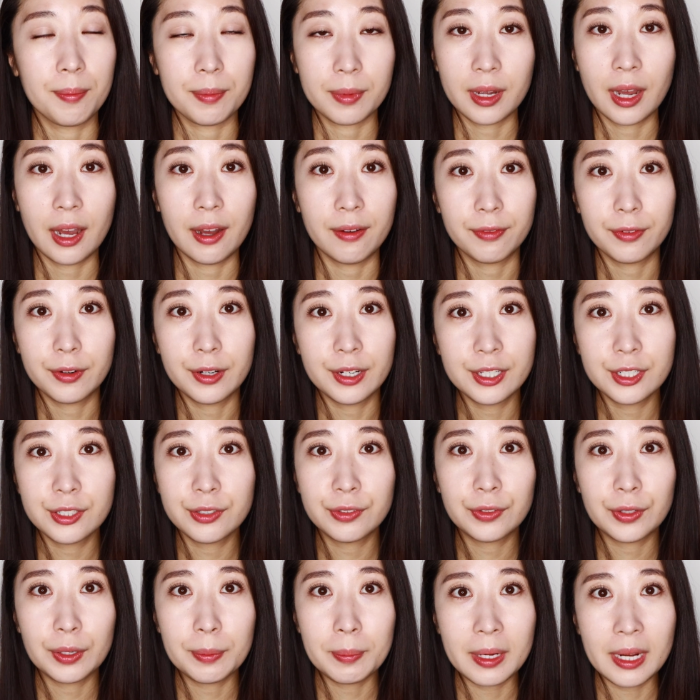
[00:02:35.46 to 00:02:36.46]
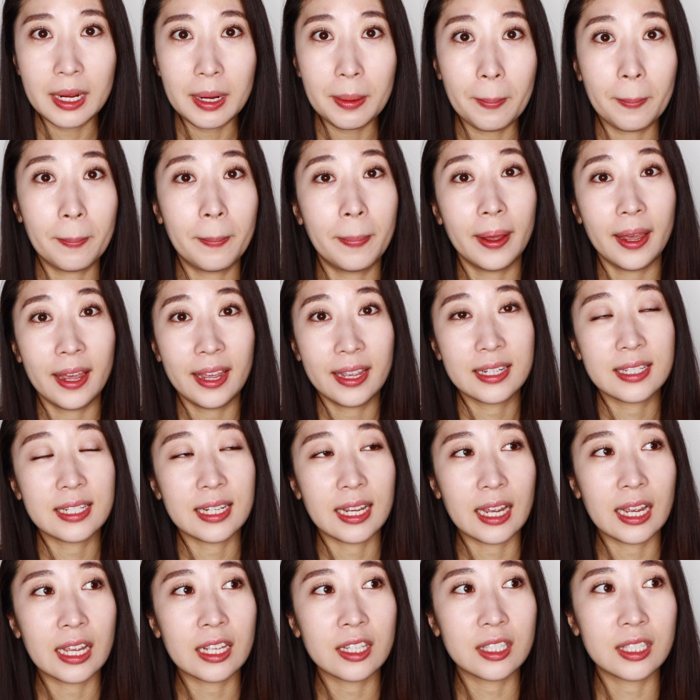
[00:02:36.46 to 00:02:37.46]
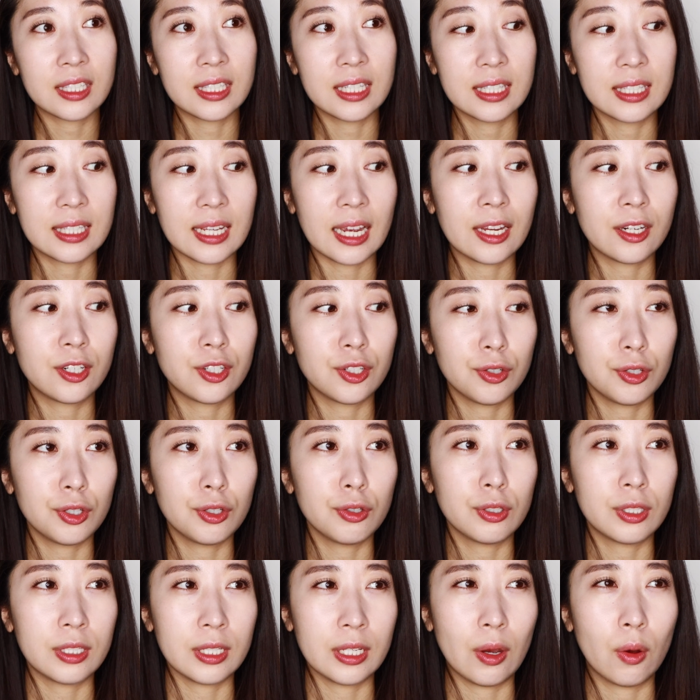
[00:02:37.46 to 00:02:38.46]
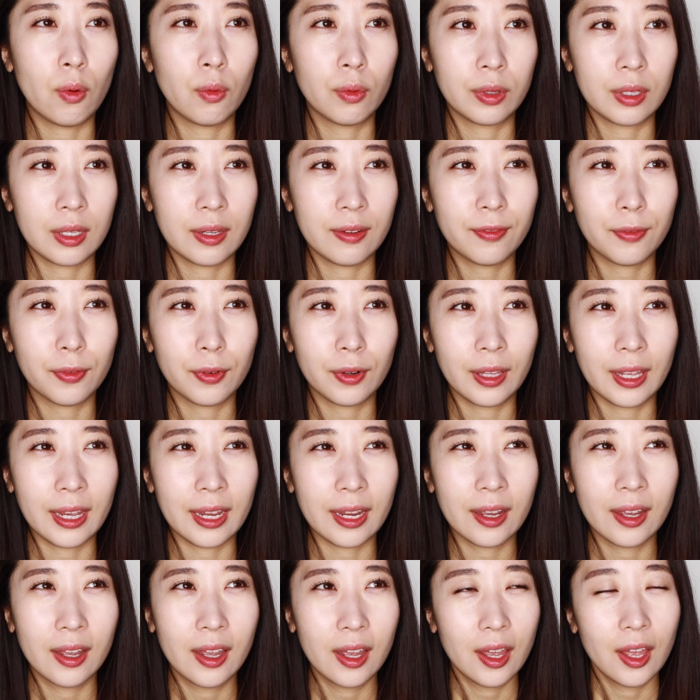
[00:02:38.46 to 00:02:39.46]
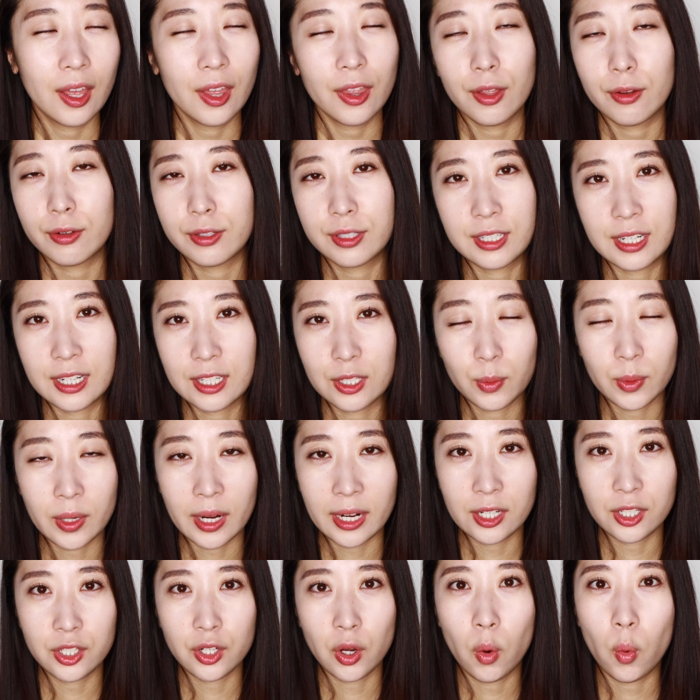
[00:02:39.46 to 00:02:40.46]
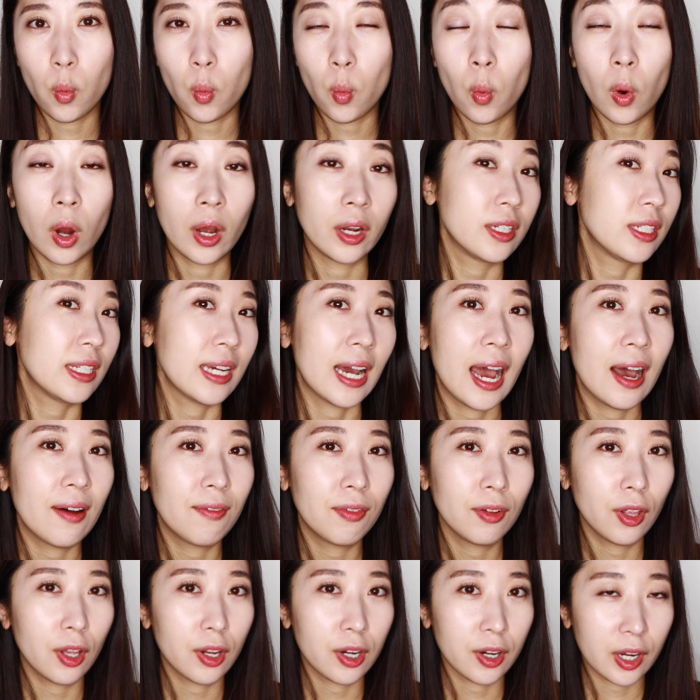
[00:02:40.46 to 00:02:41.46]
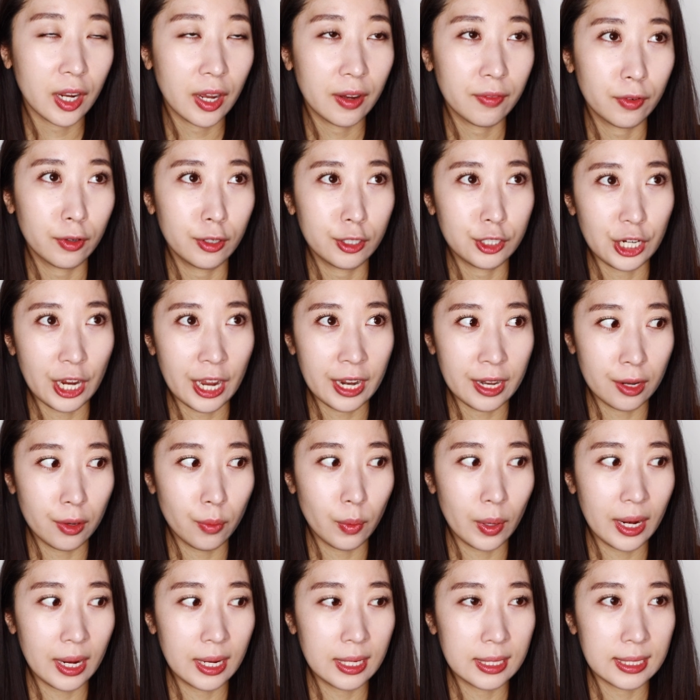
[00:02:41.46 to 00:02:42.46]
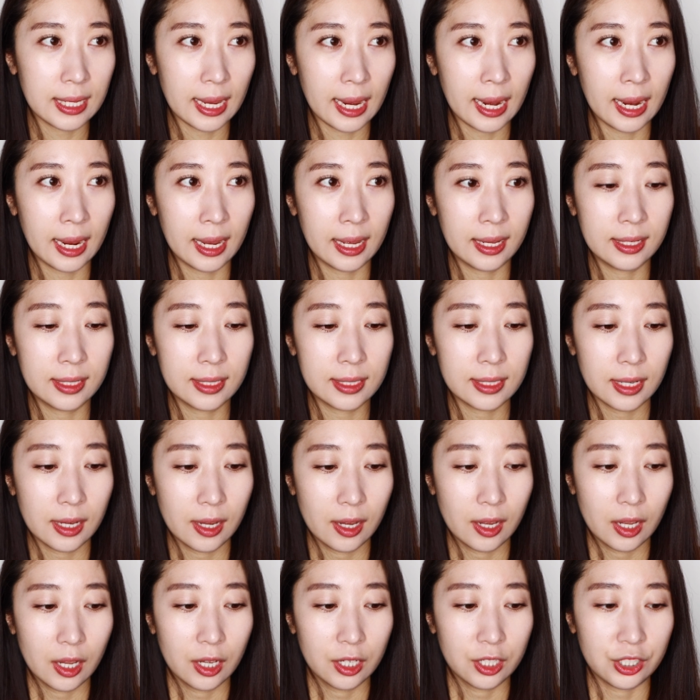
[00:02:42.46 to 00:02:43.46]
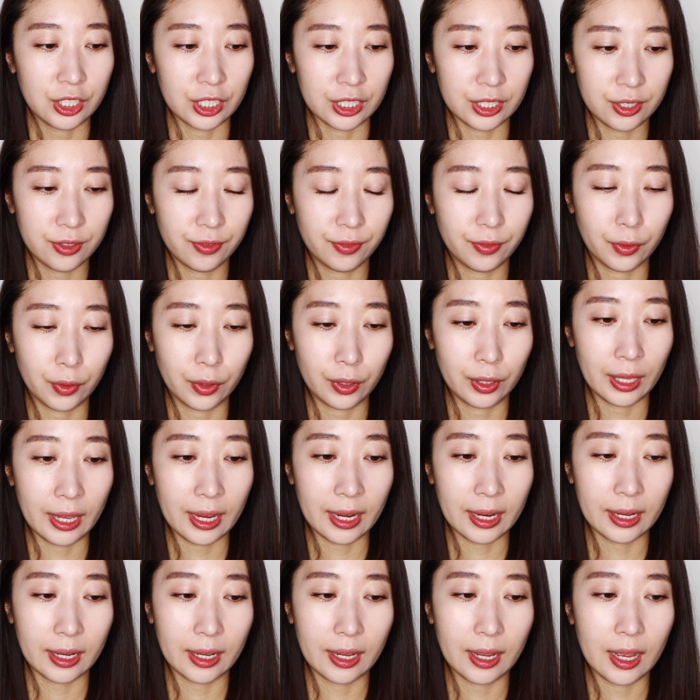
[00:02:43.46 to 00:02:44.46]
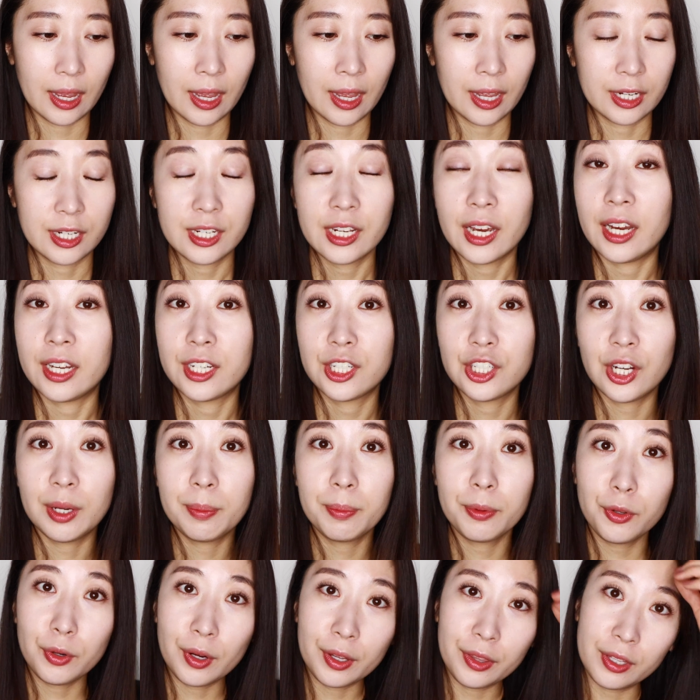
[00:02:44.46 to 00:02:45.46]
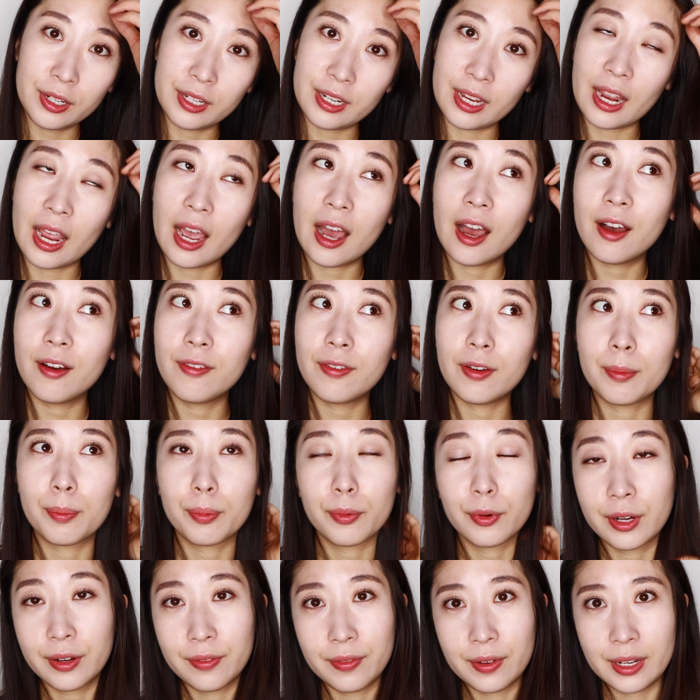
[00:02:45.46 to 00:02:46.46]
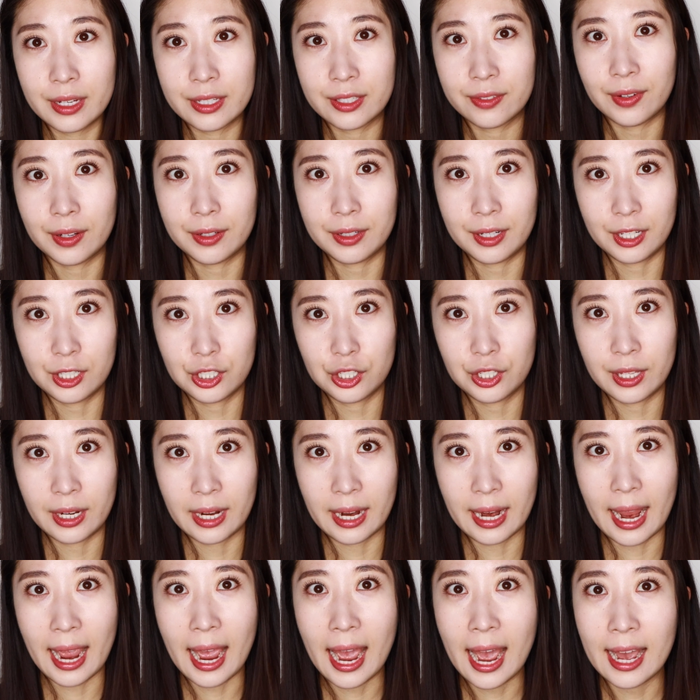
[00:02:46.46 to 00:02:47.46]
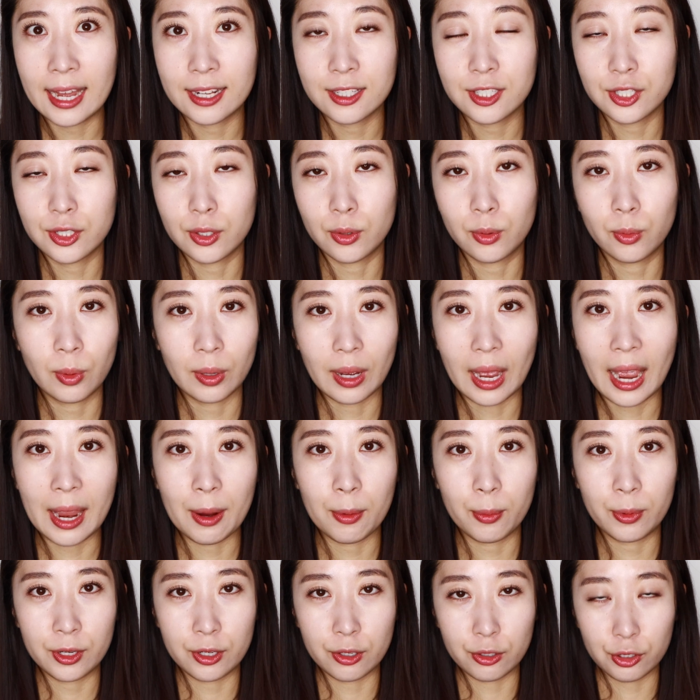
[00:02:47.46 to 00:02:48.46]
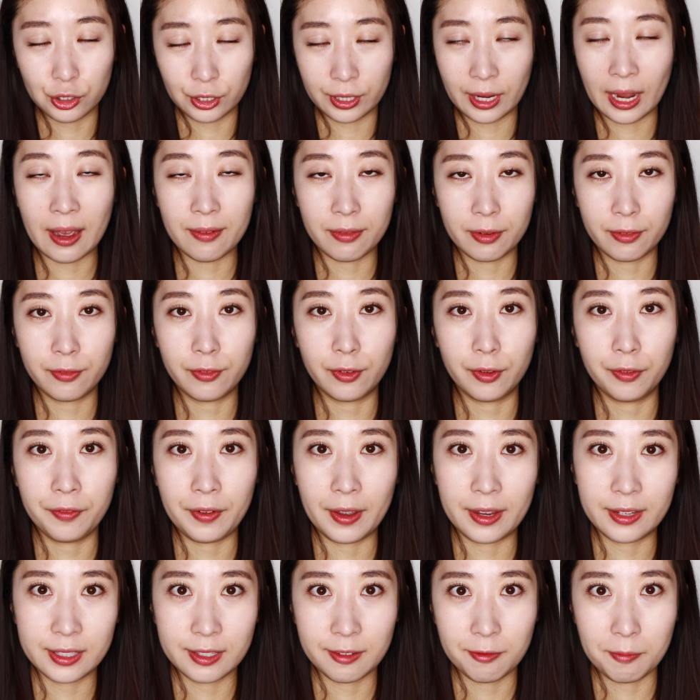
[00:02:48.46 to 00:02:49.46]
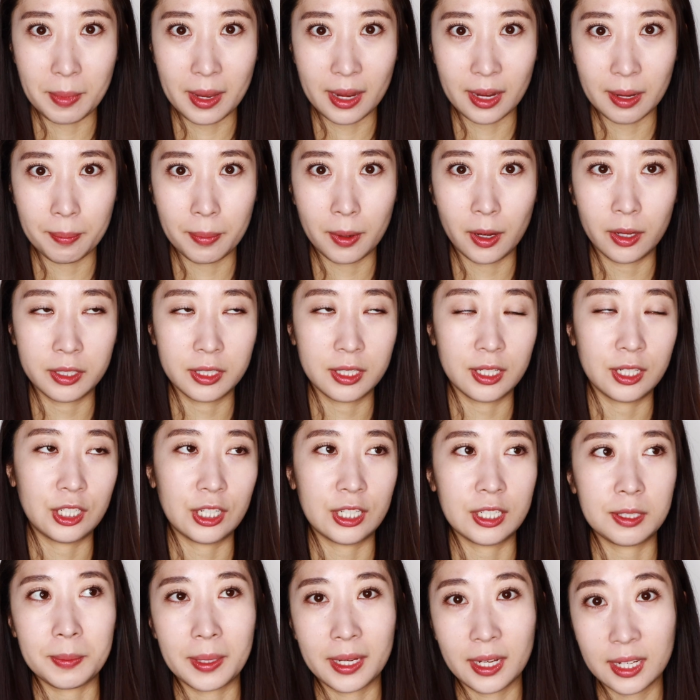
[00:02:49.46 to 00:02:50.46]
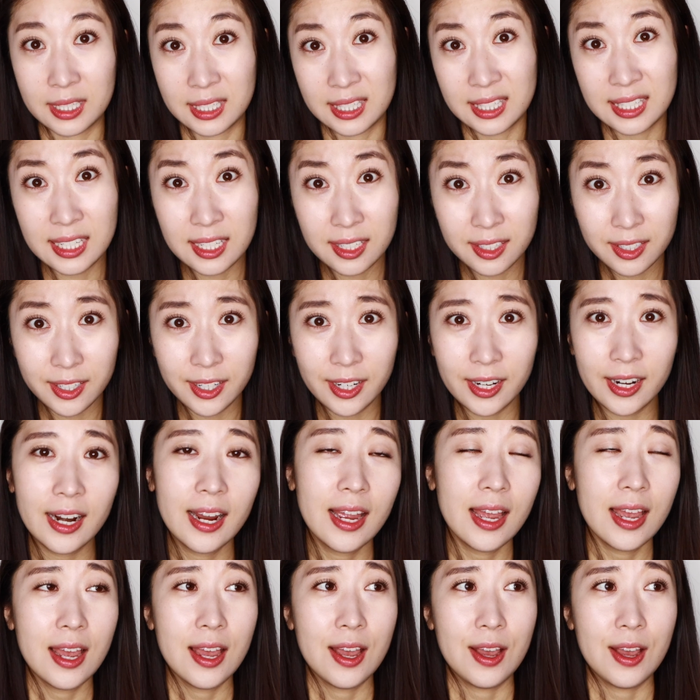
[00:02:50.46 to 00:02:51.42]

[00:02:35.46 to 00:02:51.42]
coverage for me, but since I do use it only for like those days when I don't want to have a lot of coverage anyways, and just for like a touch-up throughout the day of a previous foundation that I had, so I would usually have a full face of makeup on, such as my concealer,